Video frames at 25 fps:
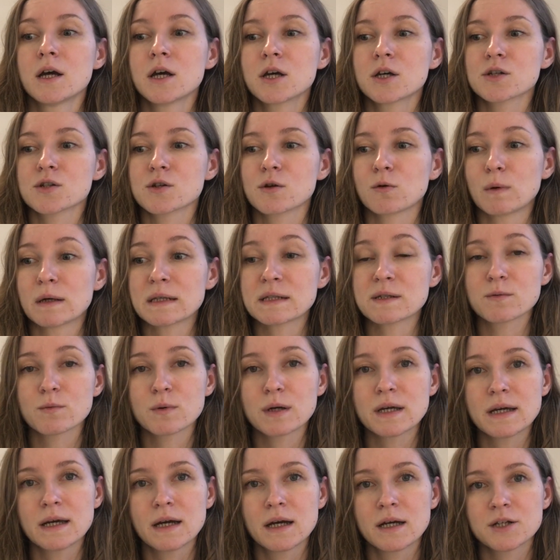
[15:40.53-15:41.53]
So once
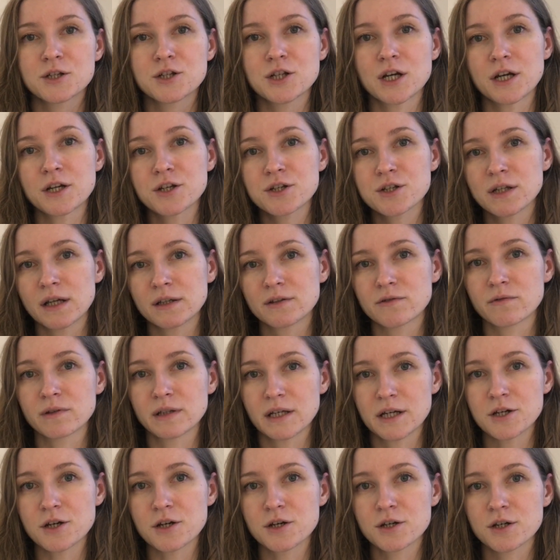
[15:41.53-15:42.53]
we change that
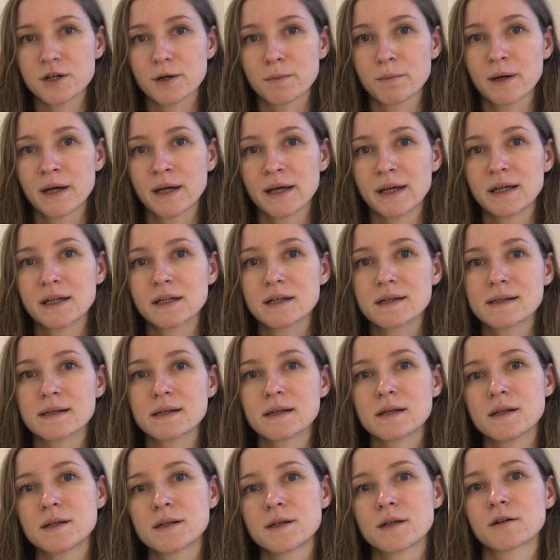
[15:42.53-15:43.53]
relationship, it is
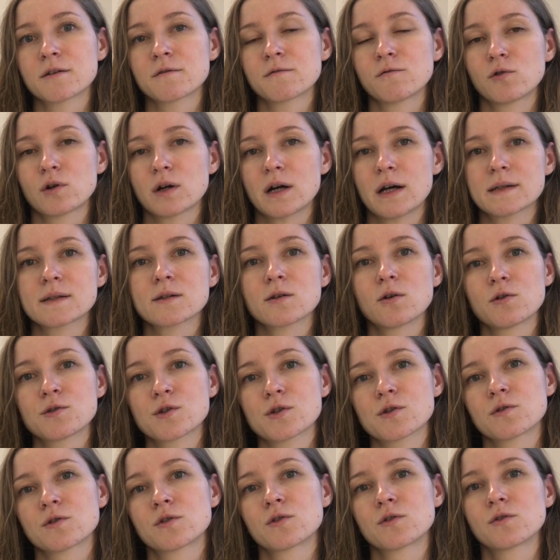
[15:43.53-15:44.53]
easier for us
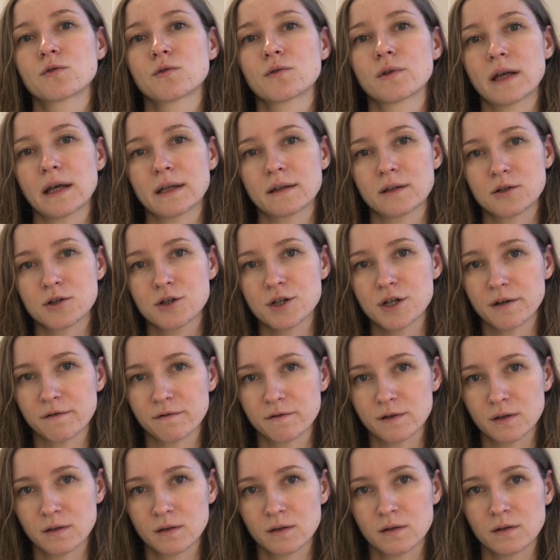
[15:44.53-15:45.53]
also to do that
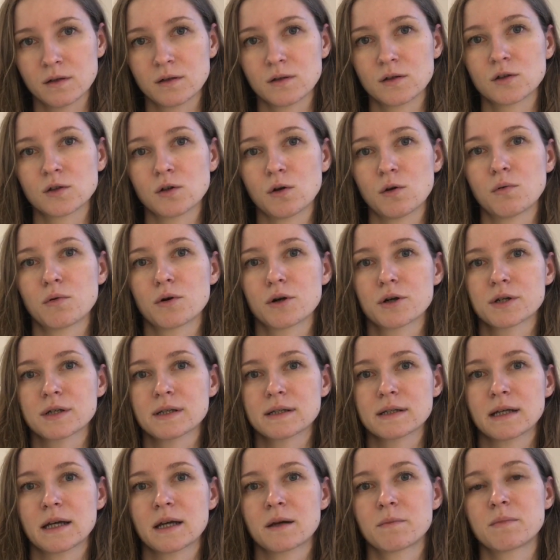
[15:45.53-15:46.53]
shift towards
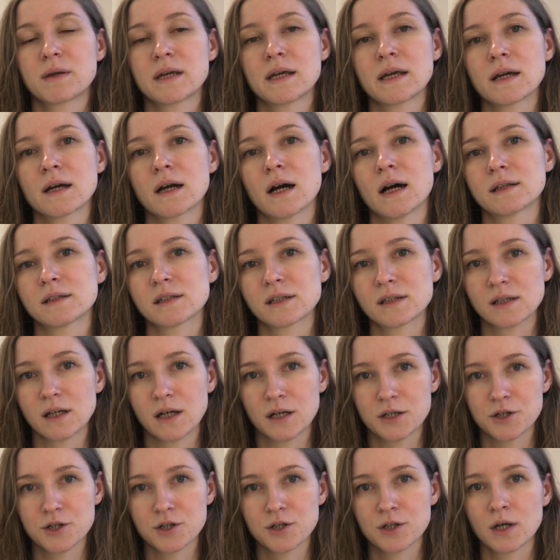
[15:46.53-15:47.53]
like being
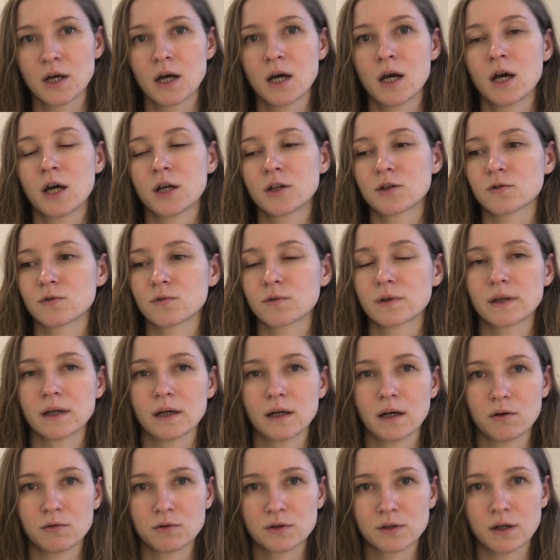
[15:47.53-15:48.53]
unattached to the
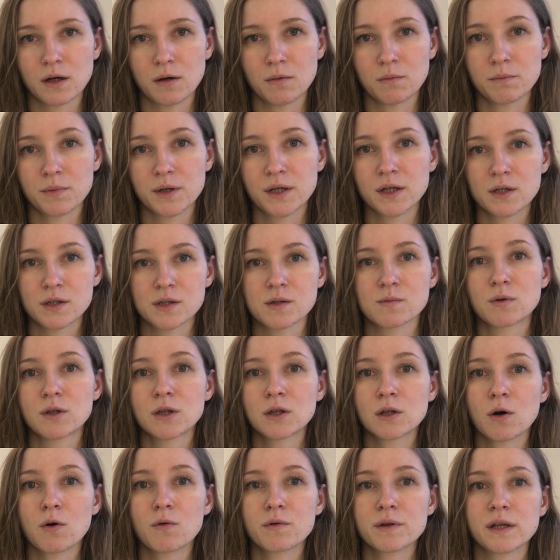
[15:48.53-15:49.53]
outcome because we
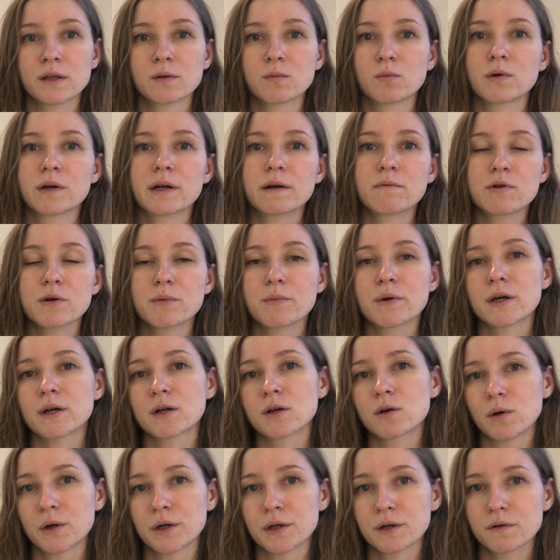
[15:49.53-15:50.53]
know that whatever we are
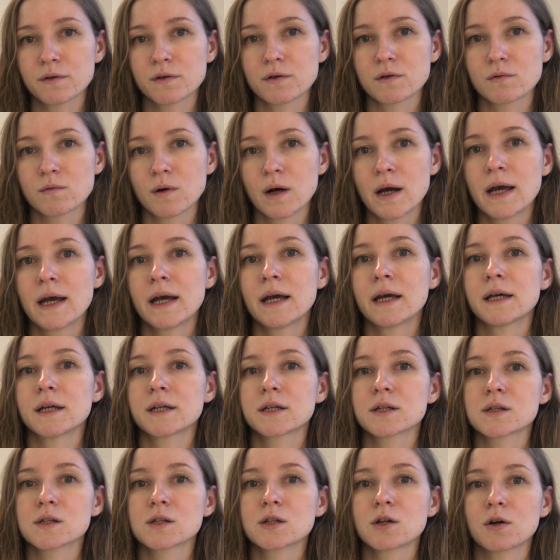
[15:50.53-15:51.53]
going through, it
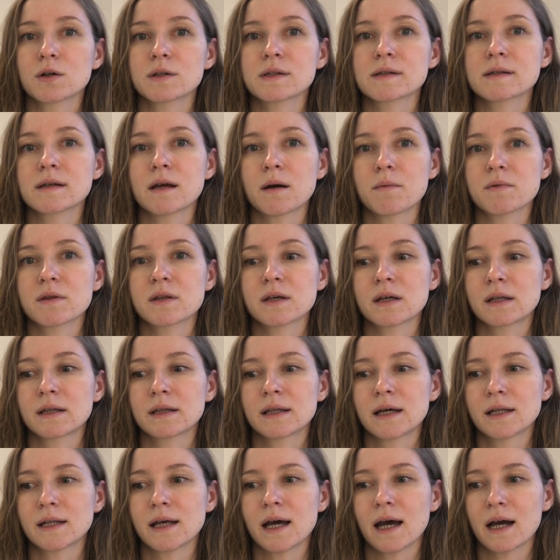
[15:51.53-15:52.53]
is not something
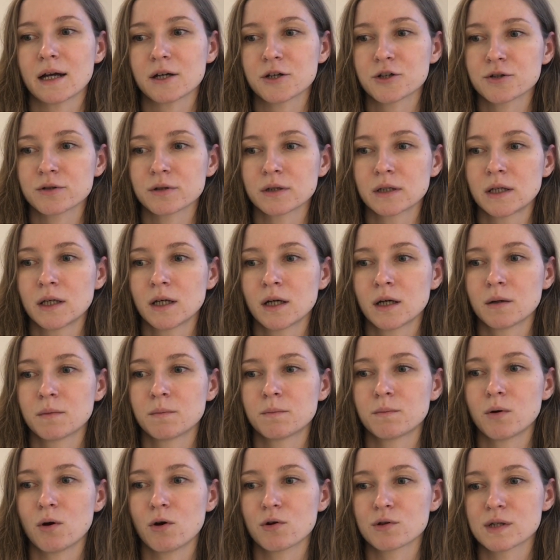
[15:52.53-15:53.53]
that actually
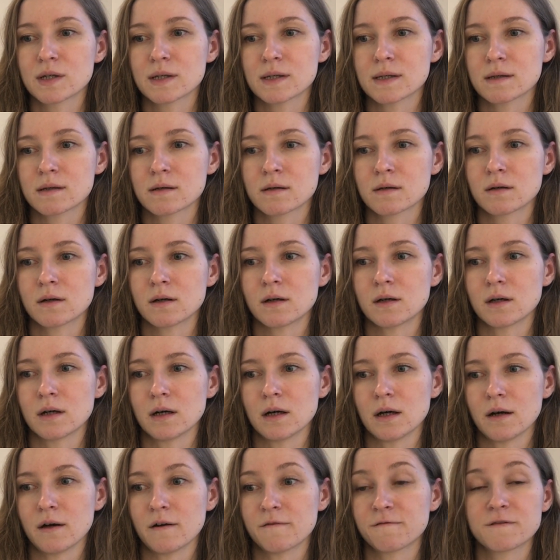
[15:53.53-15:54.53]
poses uh,
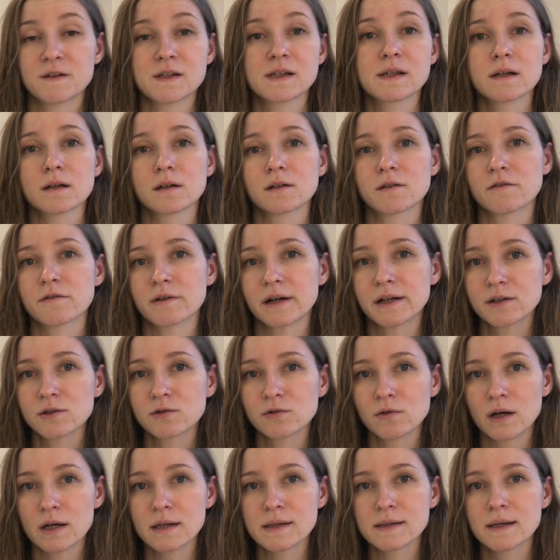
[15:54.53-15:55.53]
a physical threat to
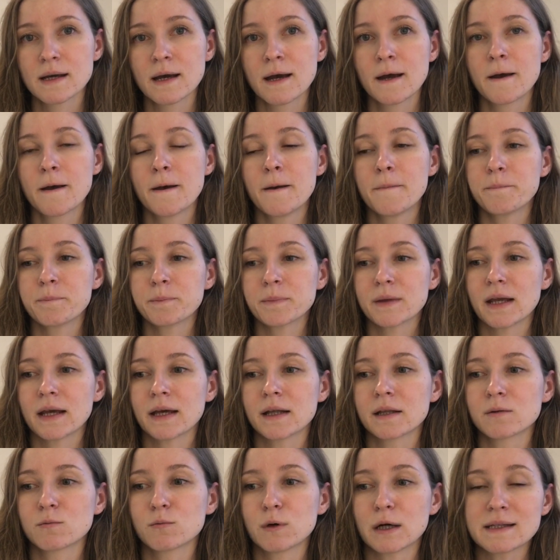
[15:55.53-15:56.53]
us.
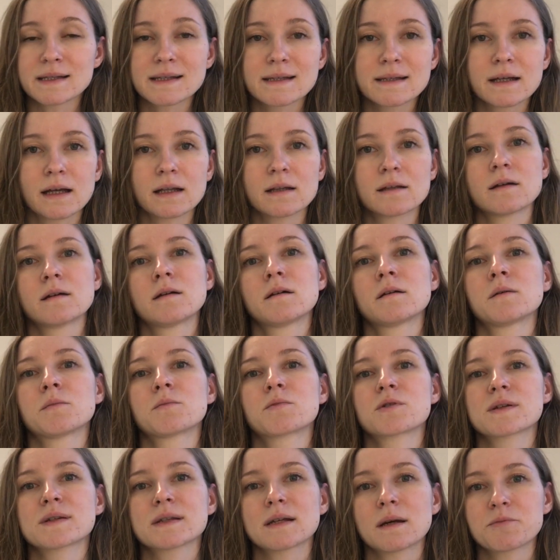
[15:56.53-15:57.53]
And once that
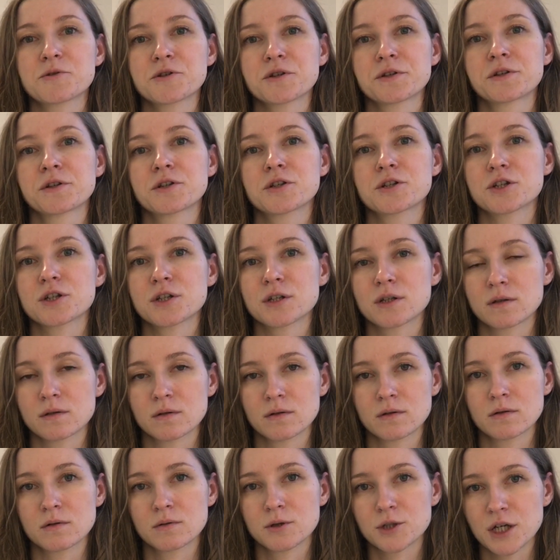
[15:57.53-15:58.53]
perception uh,
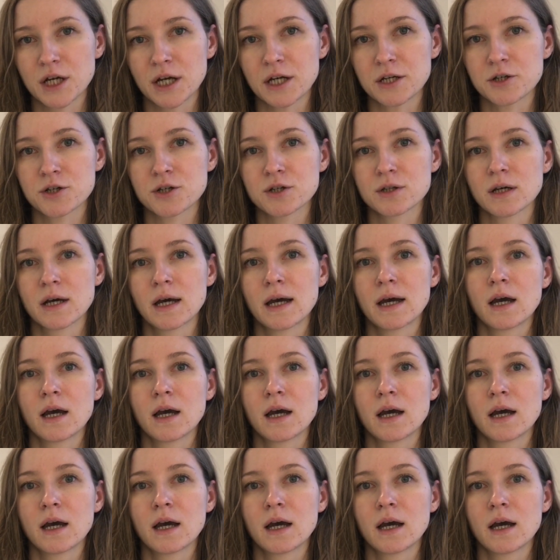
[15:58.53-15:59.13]
changed.